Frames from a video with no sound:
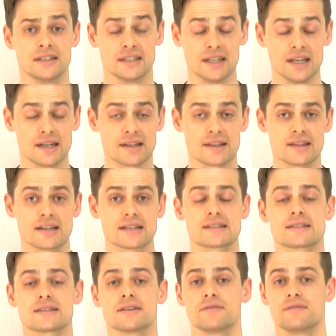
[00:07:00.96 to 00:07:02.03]
yeah,
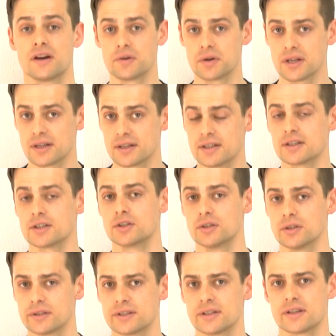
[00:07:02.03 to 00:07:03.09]
that's a very
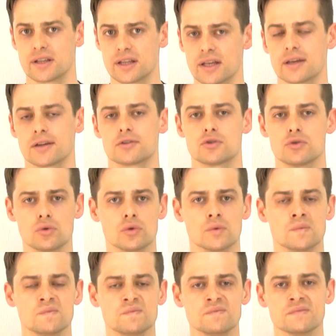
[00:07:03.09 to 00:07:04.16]
good thing too.
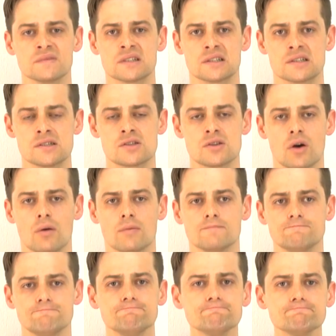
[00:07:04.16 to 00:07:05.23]

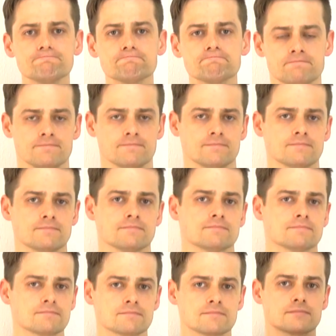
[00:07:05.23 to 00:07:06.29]
So
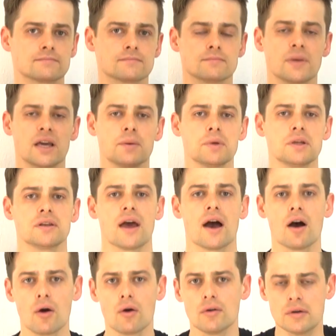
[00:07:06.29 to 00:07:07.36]
maybe
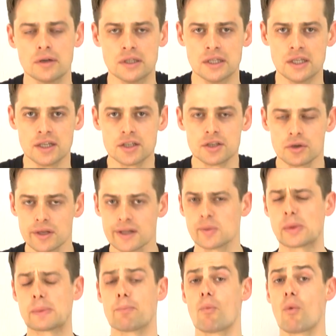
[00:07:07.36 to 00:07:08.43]
now you're a little
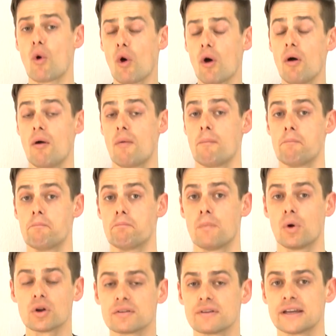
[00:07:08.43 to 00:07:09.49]
bit more
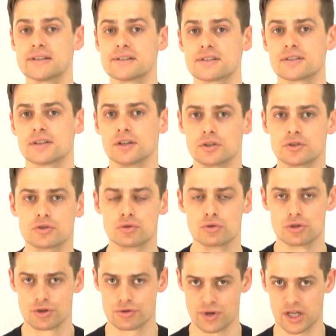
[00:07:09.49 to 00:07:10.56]
motivated to
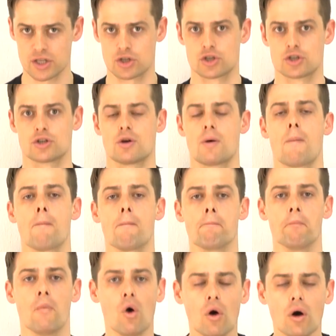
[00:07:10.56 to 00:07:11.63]
stretch
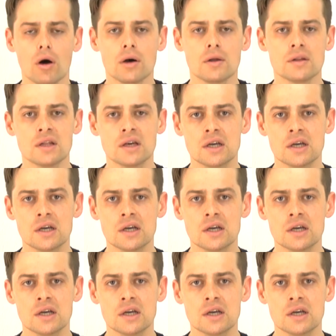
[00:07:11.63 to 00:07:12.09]
more,